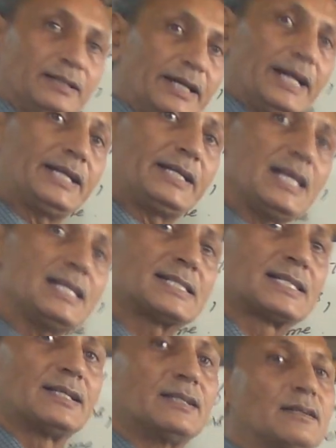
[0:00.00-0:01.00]
It
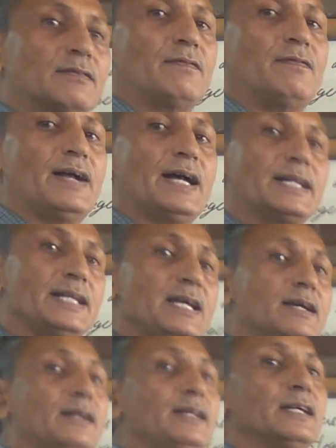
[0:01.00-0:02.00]
is
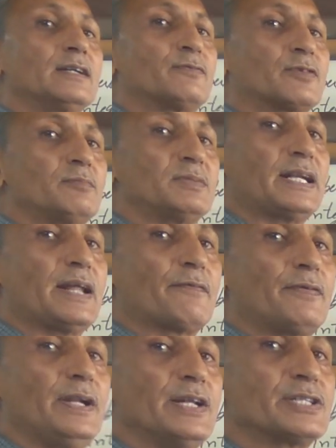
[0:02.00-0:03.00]
very clear from the
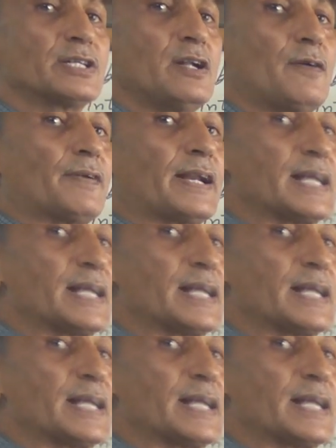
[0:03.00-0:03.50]
definition of